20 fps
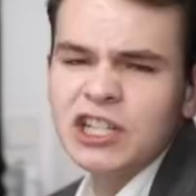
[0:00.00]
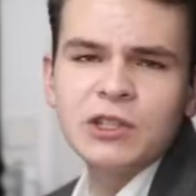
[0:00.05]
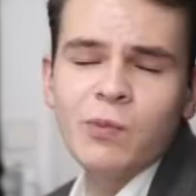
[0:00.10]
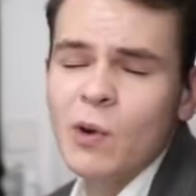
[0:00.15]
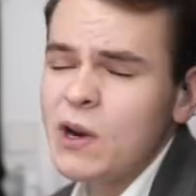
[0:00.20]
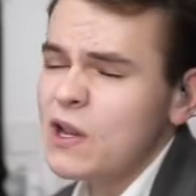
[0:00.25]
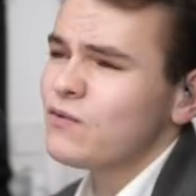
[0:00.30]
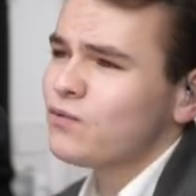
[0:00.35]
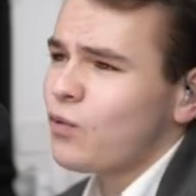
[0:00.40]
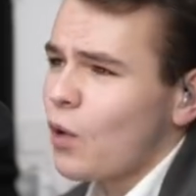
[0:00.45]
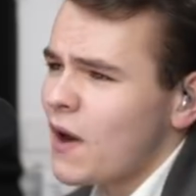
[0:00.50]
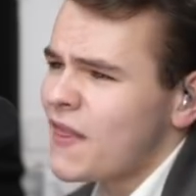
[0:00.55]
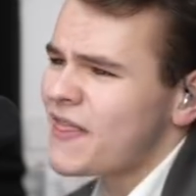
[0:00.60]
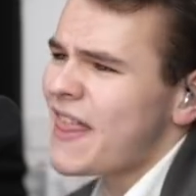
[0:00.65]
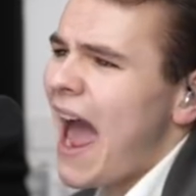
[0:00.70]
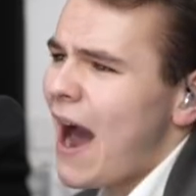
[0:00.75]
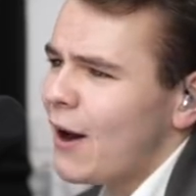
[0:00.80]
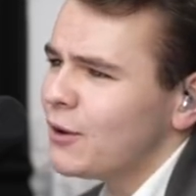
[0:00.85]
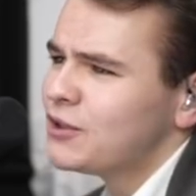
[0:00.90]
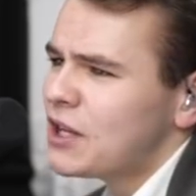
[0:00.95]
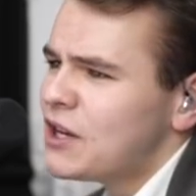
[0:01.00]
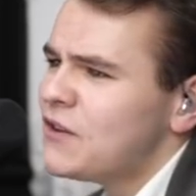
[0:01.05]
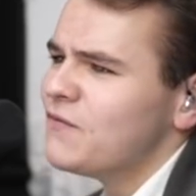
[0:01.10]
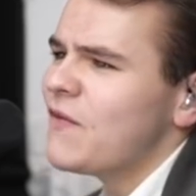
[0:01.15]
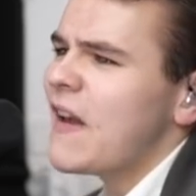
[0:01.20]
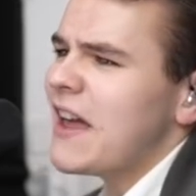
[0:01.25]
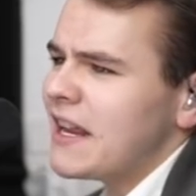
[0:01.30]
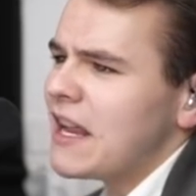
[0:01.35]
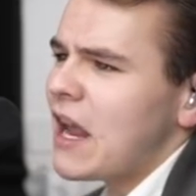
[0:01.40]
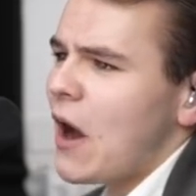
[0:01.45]
24,000
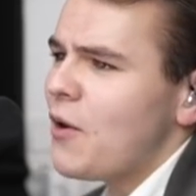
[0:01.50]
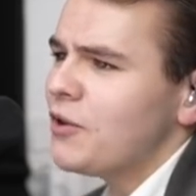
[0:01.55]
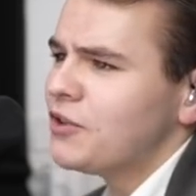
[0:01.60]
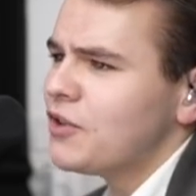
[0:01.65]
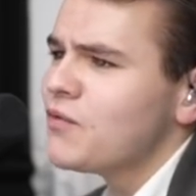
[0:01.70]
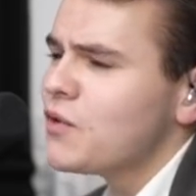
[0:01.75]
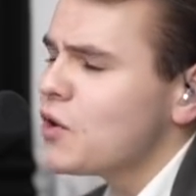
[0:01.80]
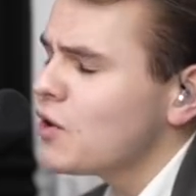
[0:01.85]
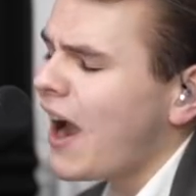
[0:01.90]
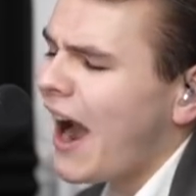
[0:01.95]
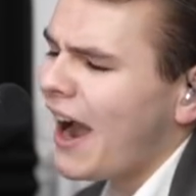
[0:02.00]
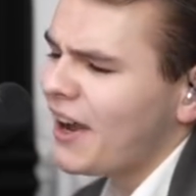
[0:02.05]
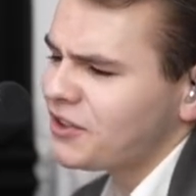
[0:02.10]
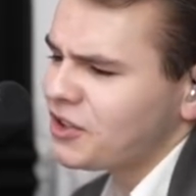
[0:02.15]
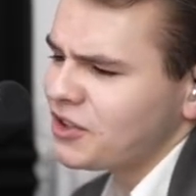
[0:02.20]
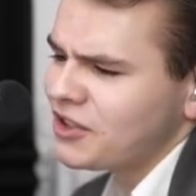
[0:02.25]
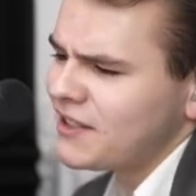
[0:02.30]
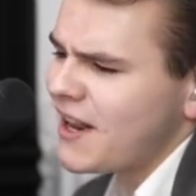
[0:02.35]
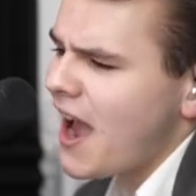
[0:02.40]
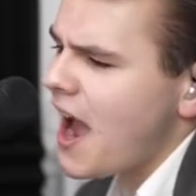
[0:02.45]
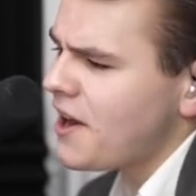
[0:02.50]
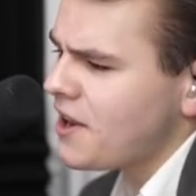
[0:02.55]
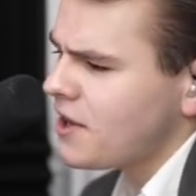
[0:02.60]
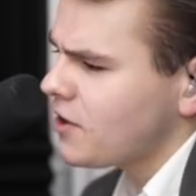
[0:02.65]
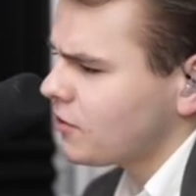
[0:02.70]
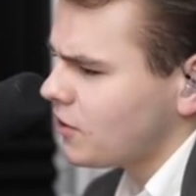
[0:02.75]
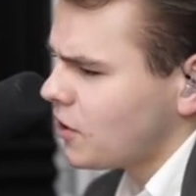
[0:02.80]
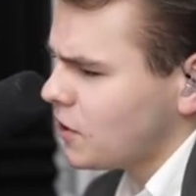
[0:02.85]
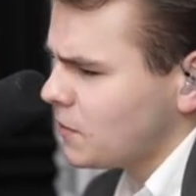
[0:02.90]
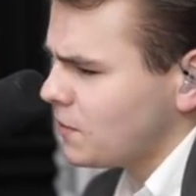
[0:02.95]
videos of you guys just landing
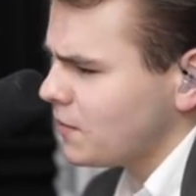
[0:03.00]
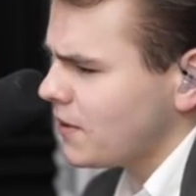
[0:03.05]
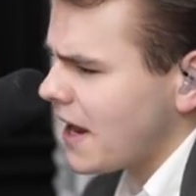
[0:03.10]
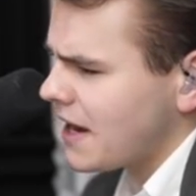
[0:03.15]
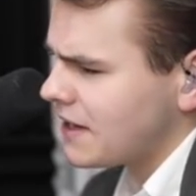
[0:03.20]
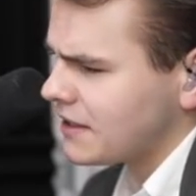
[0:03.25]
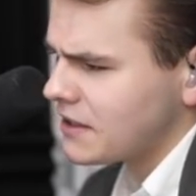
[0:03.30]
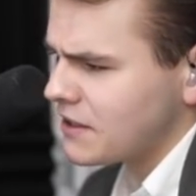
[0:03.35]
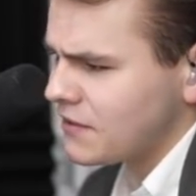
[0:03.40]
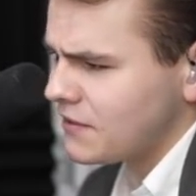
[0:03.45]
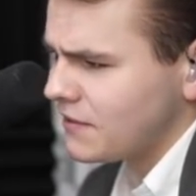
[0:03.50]
your airplanes in the